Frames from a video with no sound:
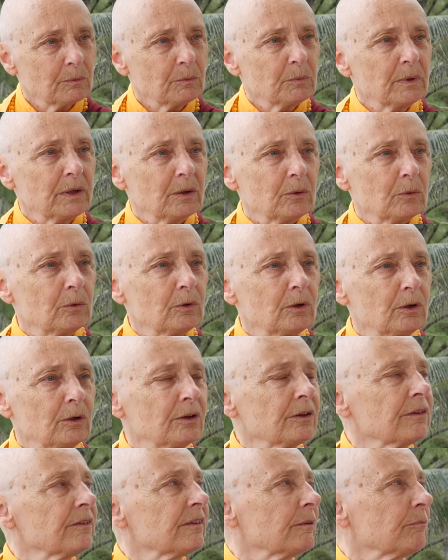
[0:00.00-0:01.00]
we all
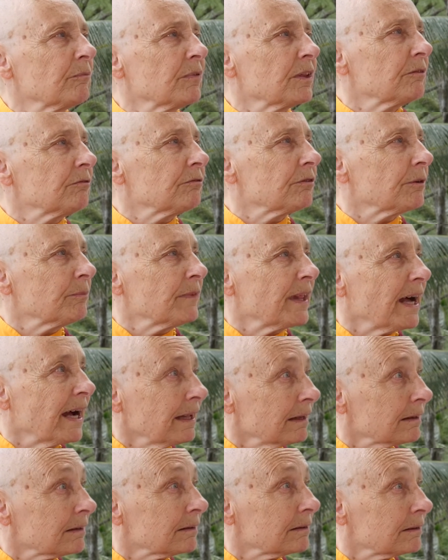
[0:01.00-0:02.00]
learned something from that,